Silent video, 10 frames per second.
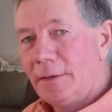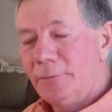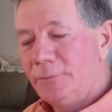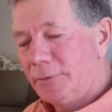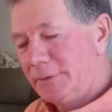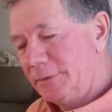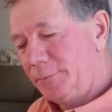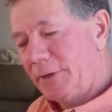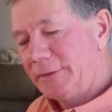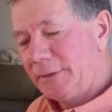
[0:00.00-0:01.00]
Hello,
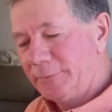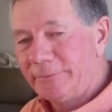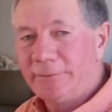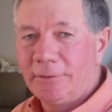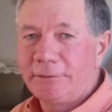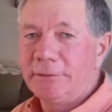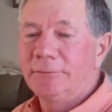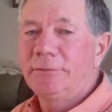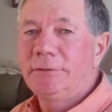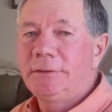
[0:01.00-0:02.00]
my name is Don
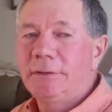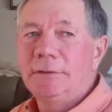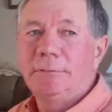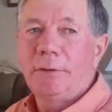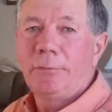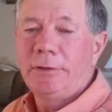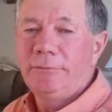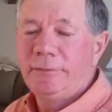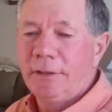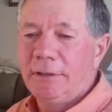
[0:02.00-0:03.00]
Guilford. My
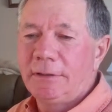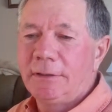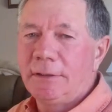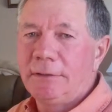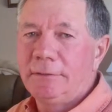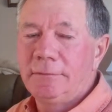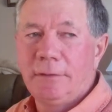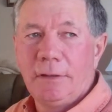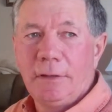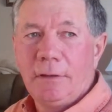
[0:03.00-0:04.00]
wife Diane and I
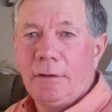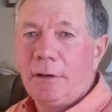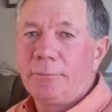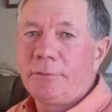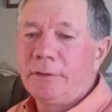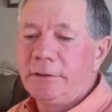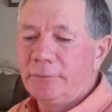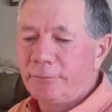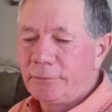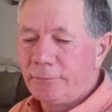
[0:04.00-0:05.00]
operate
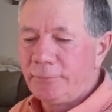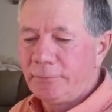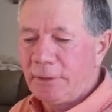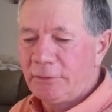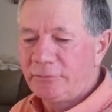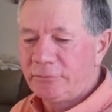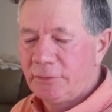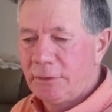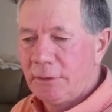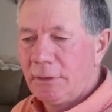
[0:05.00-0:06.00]
Guilford Hereford Ranch.
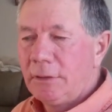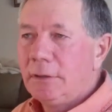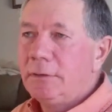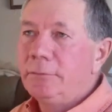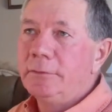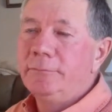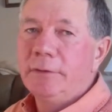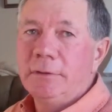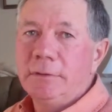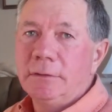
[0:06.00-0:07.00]
We've
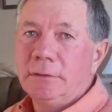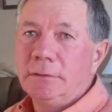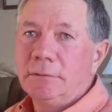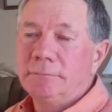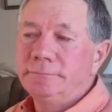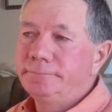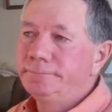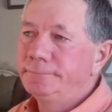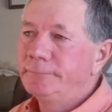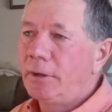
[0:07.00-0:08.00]
been
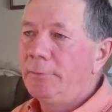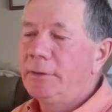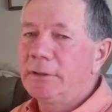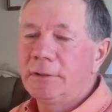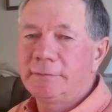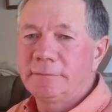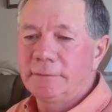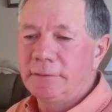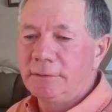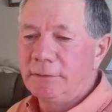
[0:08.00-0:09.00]
farming, I guess,
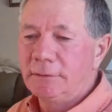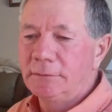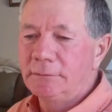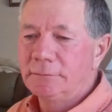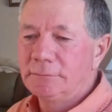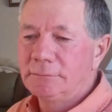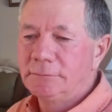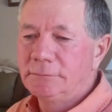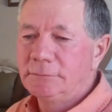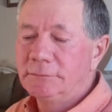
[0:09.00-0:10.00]

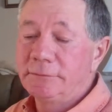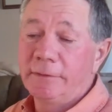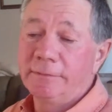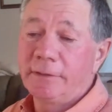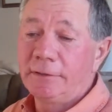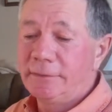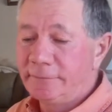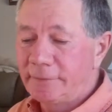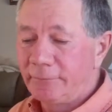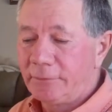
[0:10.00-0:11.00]
since
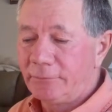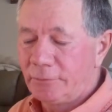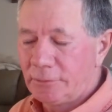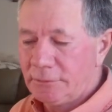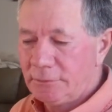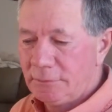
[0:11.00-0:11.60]
1974.